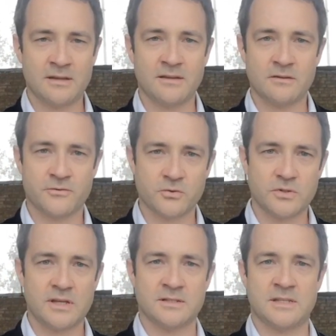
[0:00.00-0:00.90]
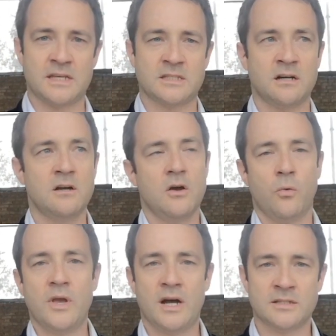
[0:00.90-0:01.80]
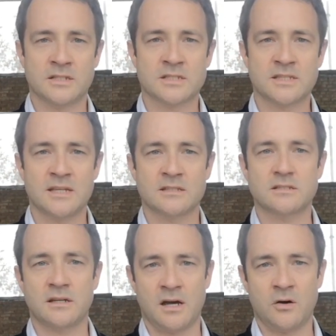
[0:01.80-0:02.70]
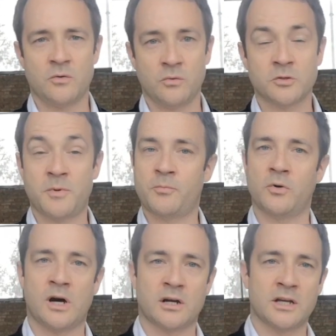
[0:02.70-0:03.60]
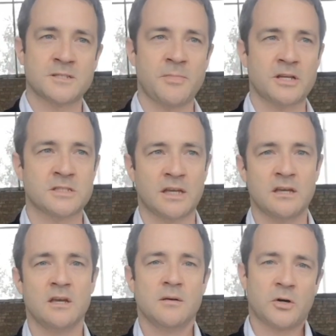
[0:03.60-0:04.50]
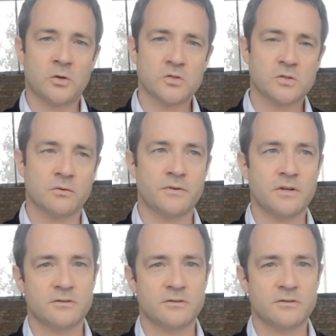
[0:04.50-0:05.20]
then through that data we understand what people are expecting. But also very